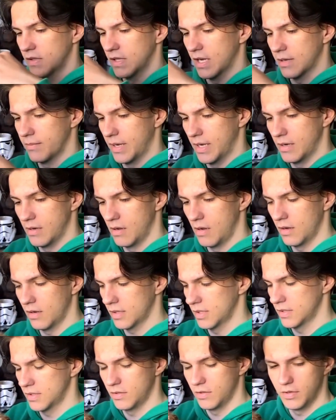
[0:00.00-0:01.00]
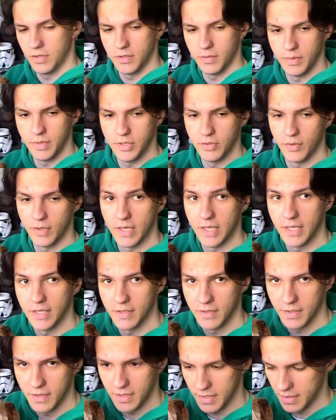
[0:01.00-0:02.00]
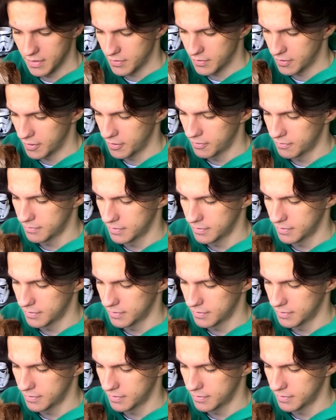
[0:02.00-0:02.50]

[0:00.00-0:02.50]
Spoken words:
like my dog is going to be joining into the intro.